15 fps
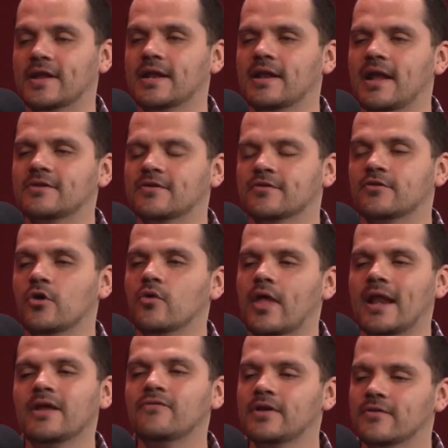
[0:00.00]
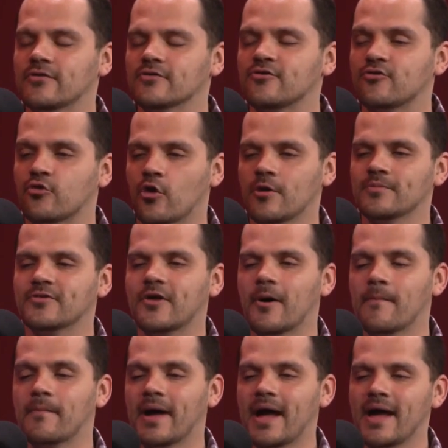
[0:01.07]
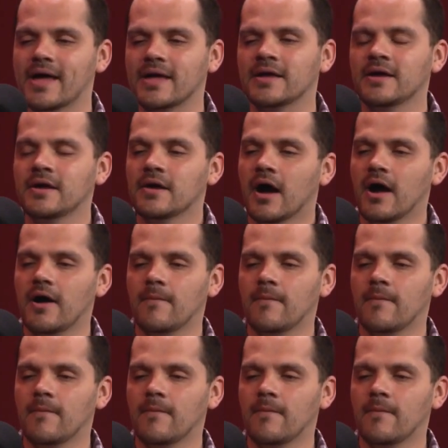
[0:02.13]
And it lets us know that even if the storms come by, yes.